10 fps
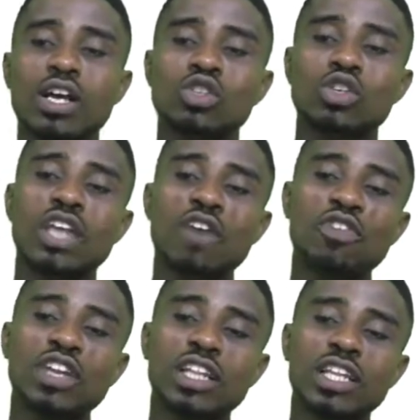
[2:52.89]
So
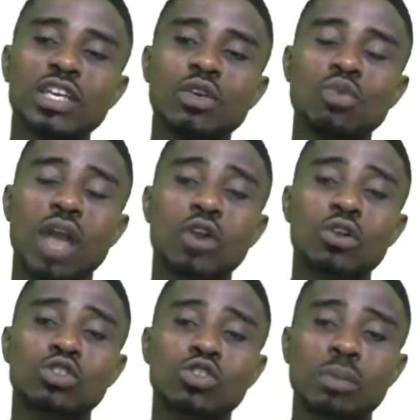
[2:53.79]
definitely we are
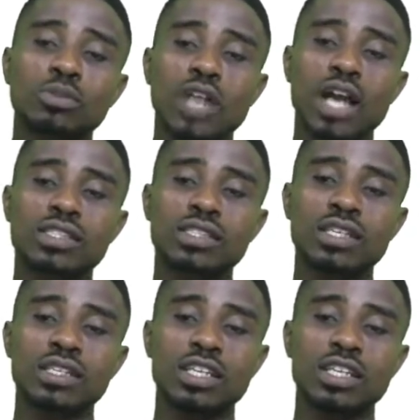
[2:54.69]
going to subtract